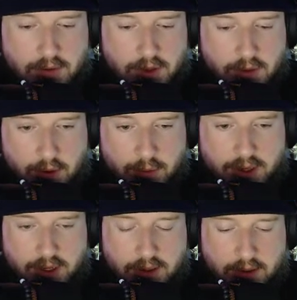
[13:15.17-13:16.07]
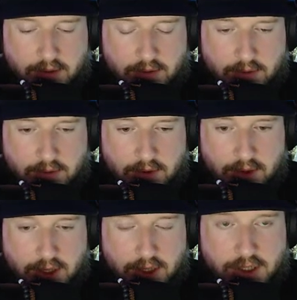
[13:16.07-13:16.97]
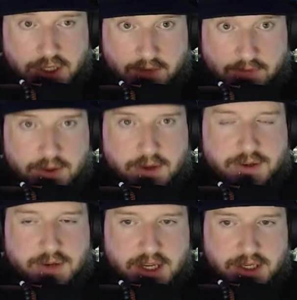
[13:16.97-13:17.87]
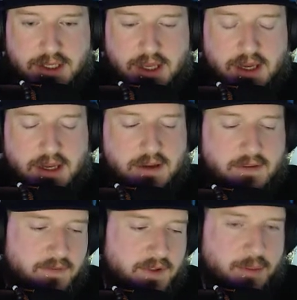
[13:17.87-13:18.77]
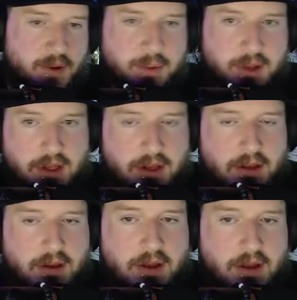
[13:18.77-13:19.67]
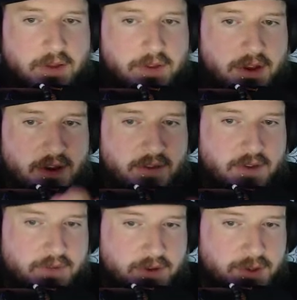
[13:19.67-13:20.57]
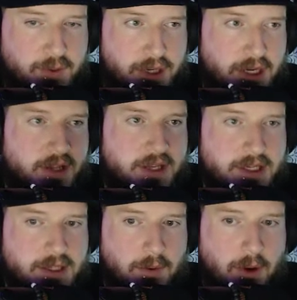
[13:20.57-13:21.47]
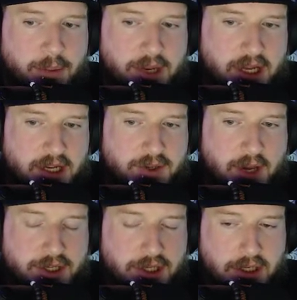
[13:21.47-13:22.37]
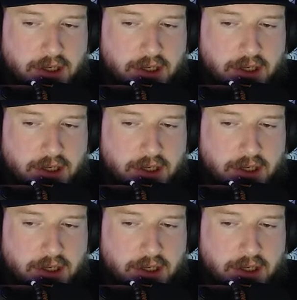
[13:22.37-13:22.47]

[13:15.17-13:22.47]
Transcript: you open, shuffle your attraction deck, flip open the the first one. That's you opening an attraction.